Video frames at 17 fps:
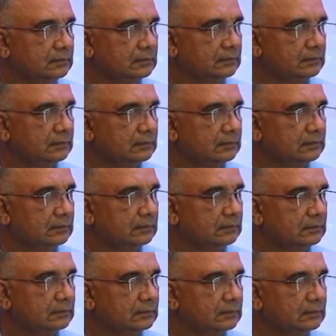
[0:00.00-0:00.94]

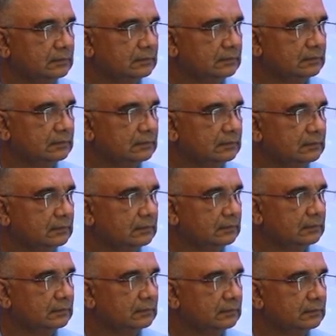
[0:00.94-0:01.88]

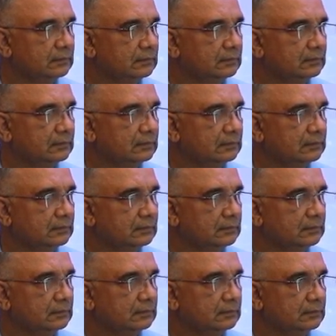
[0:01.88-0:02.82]

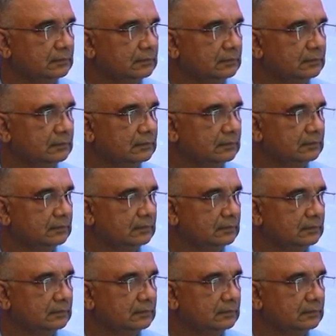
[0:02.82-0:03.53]
(silent)